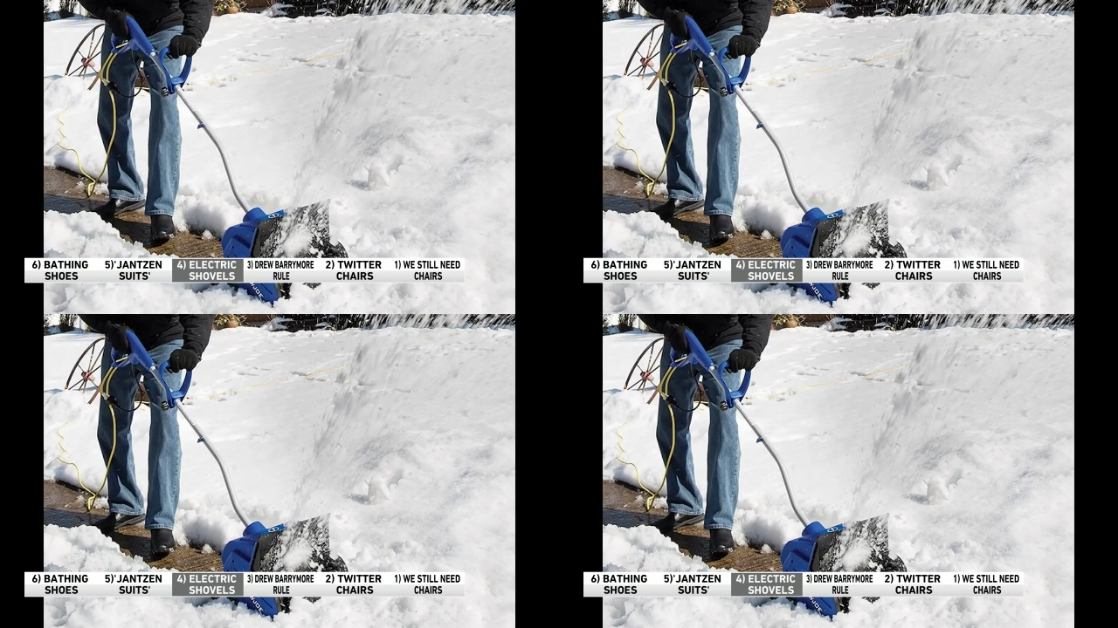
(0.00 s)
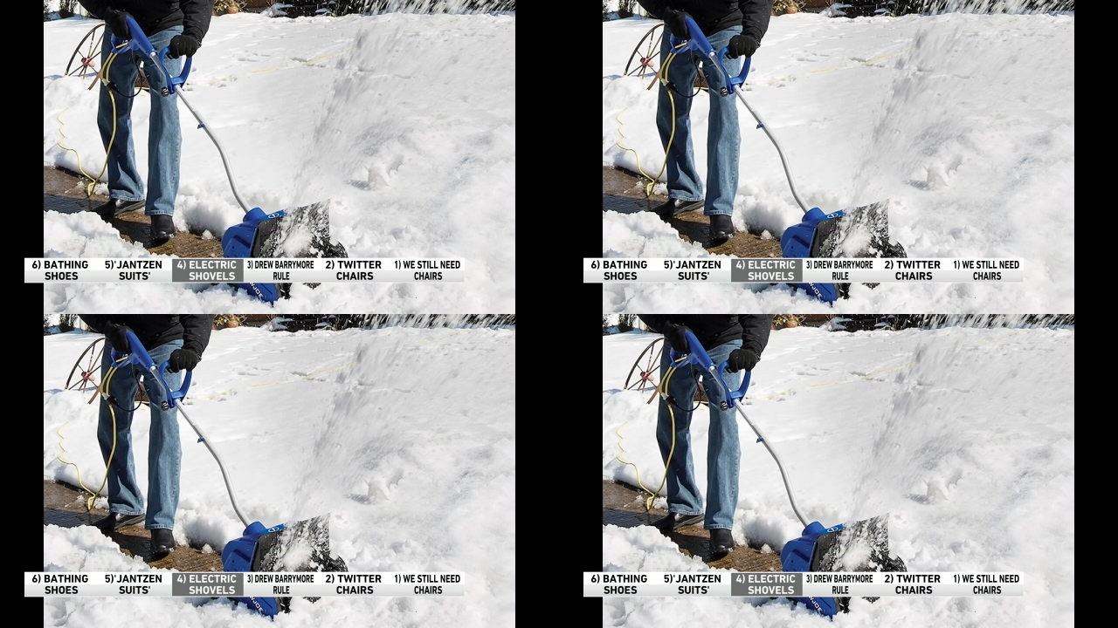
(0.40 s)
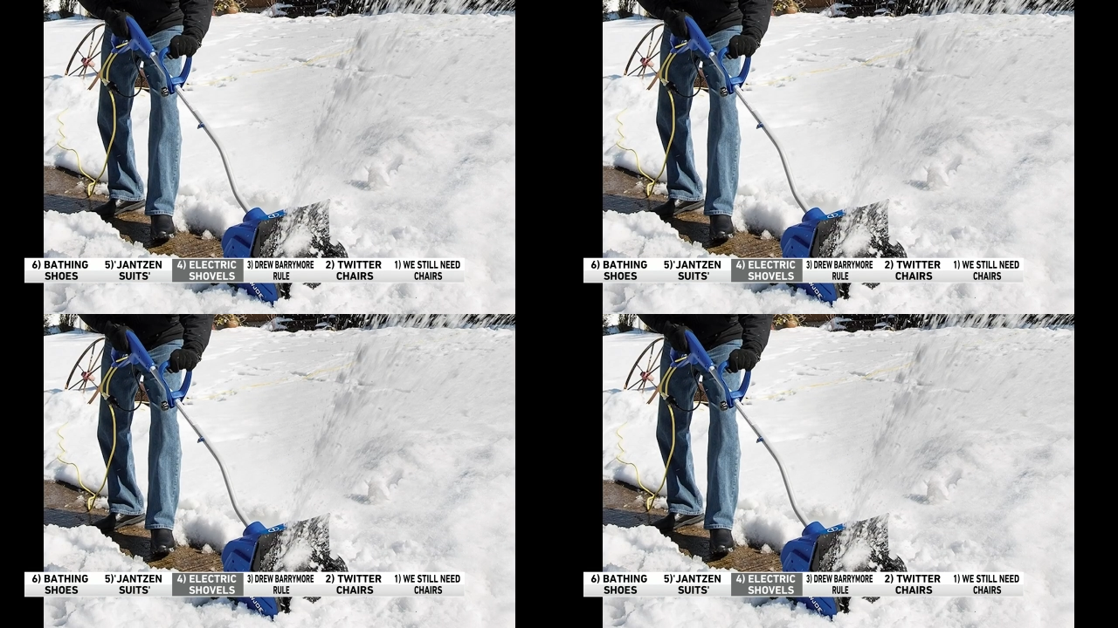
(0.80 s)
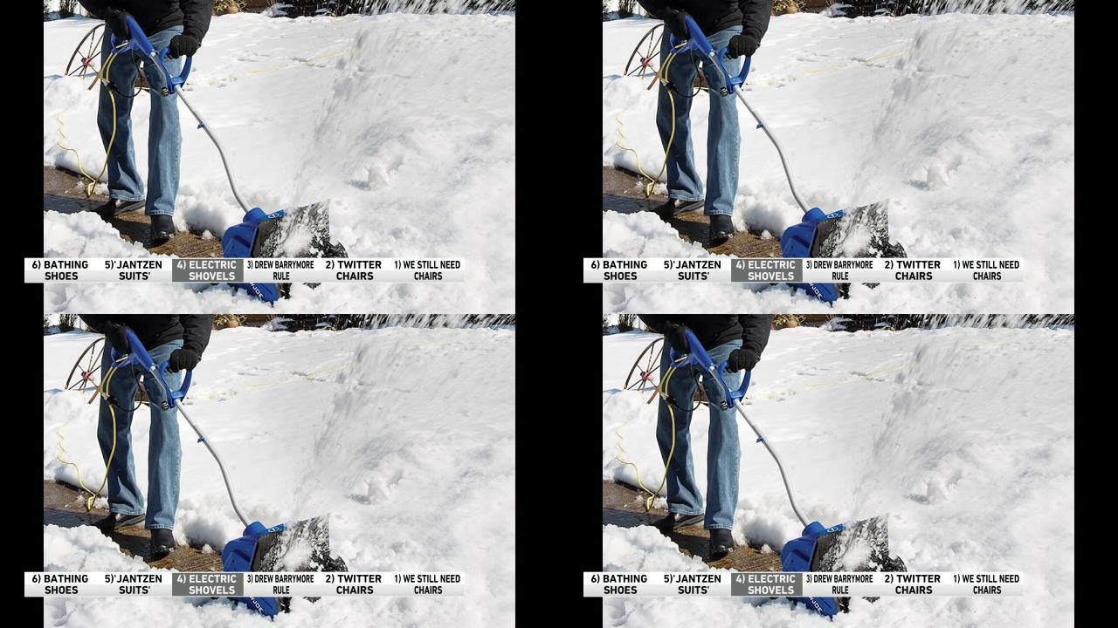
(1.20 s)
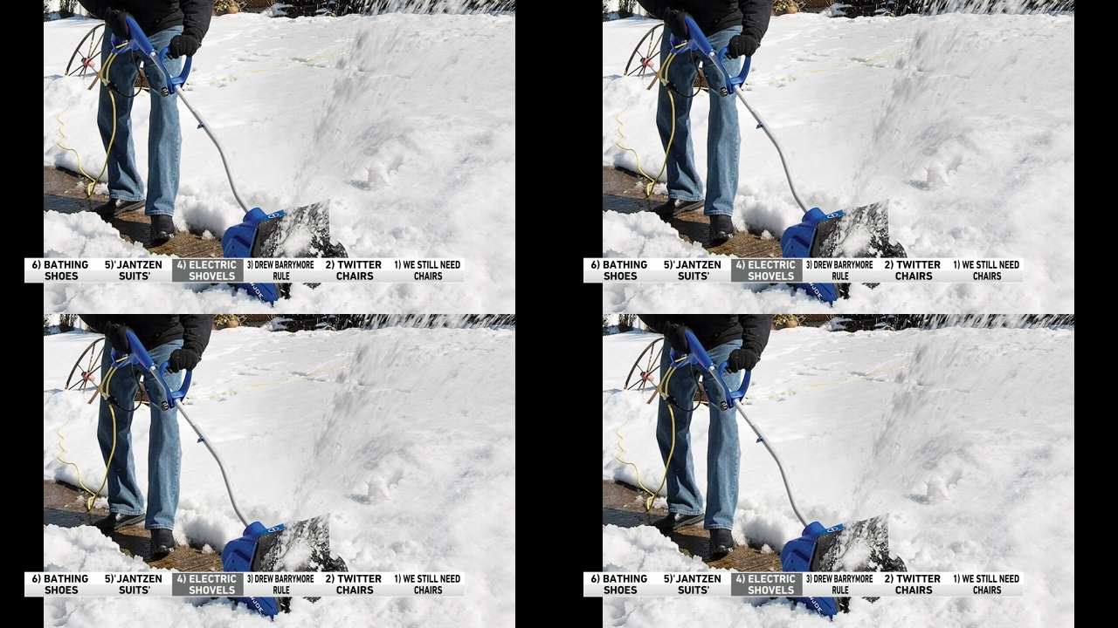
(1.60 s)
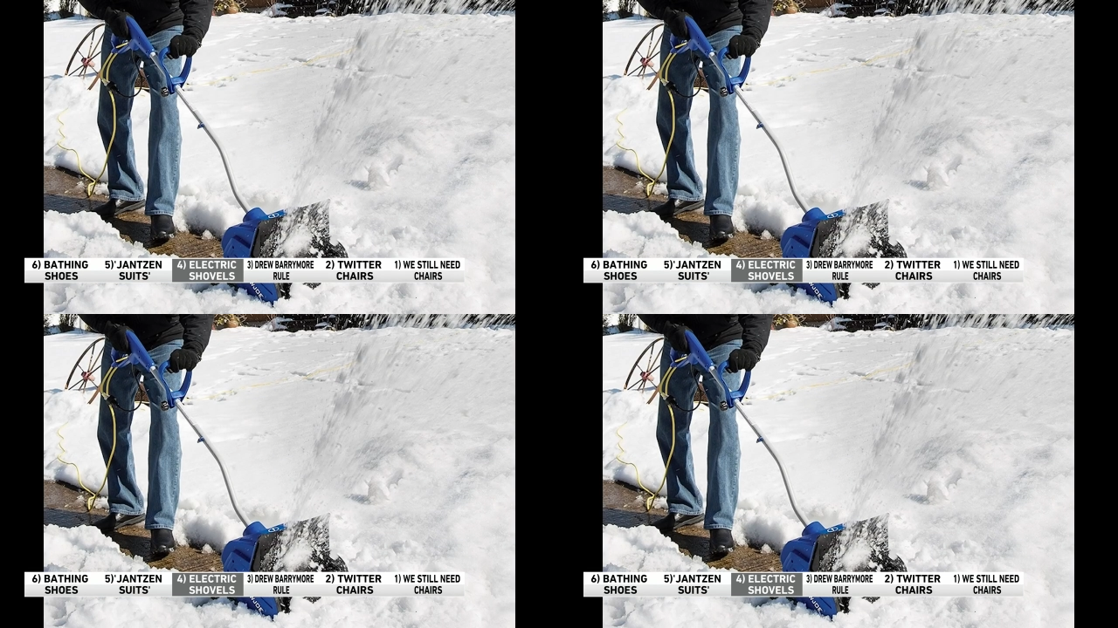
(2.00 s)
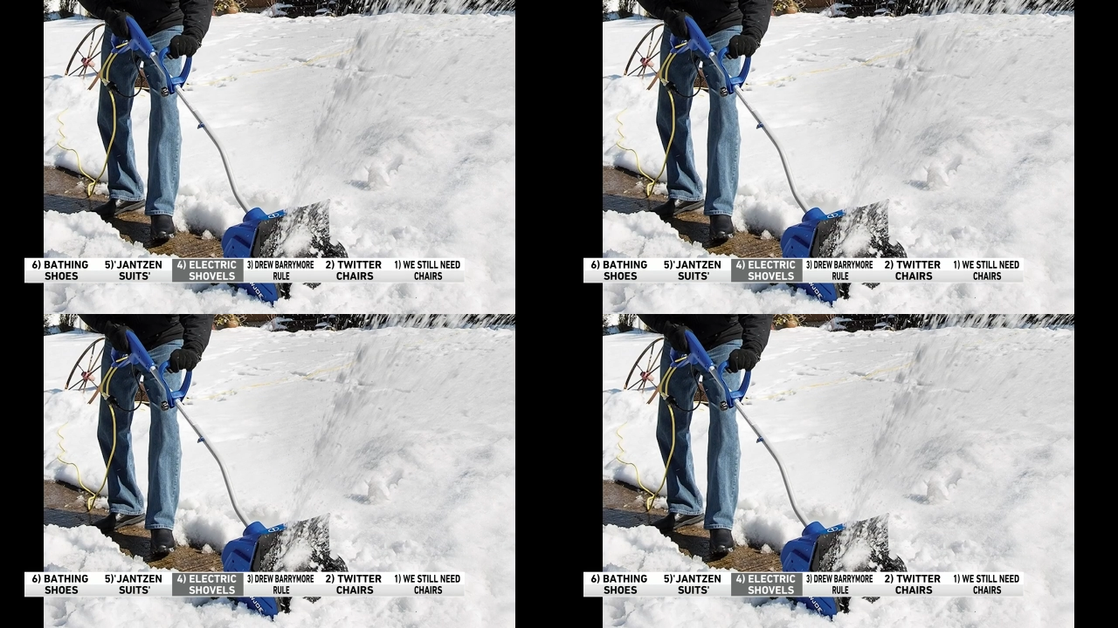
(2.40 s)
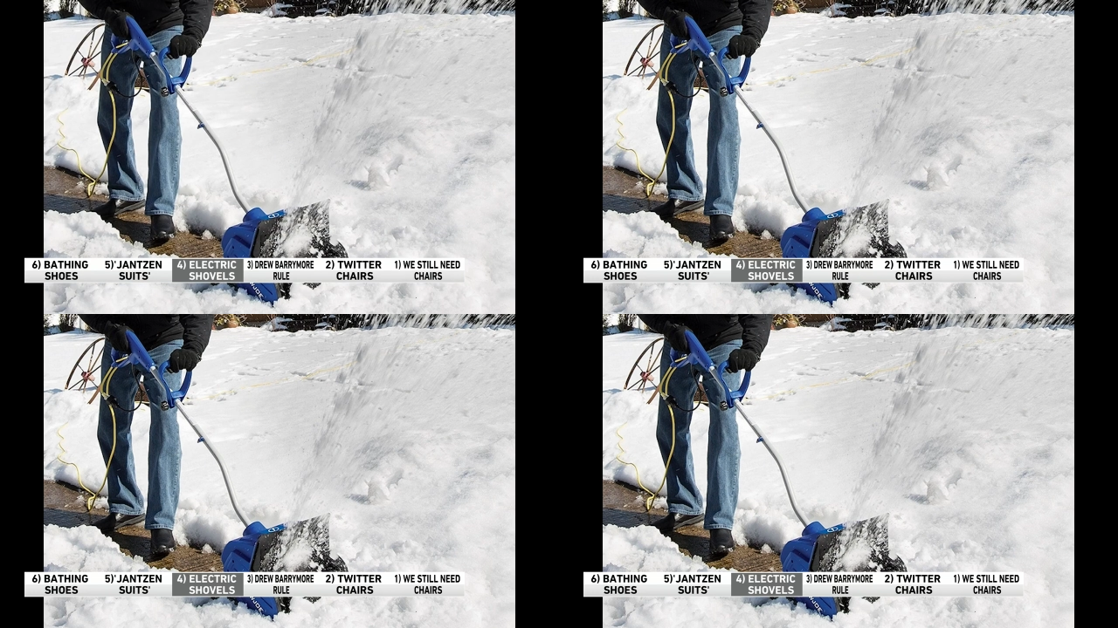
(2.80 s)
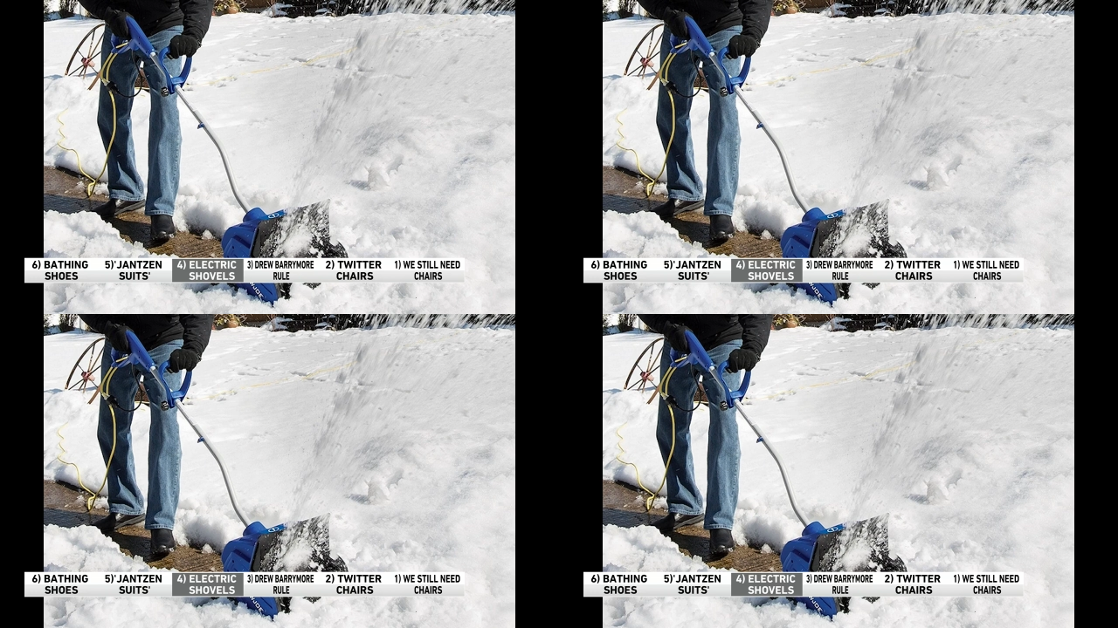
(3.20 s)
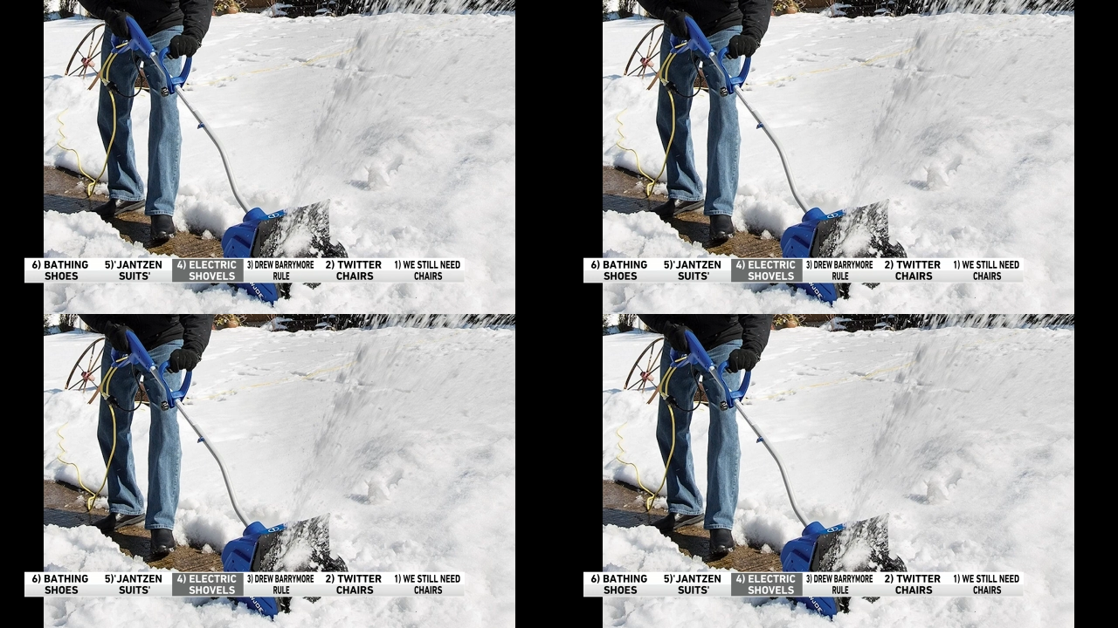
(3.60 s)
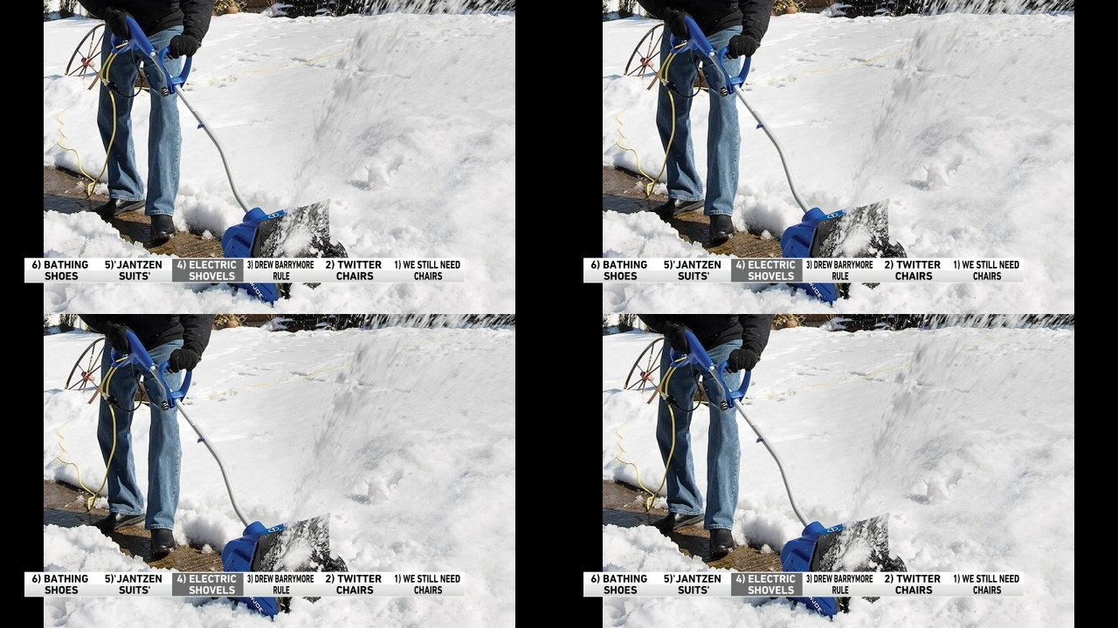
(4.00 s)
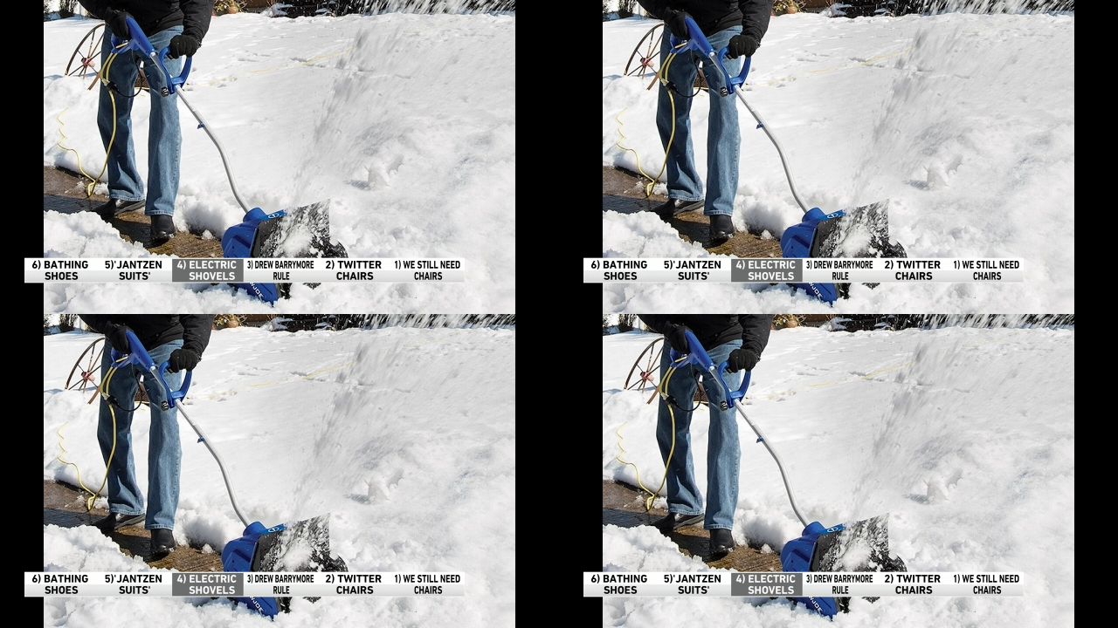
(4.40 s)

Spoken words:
No face is visible, so there are no lips to read.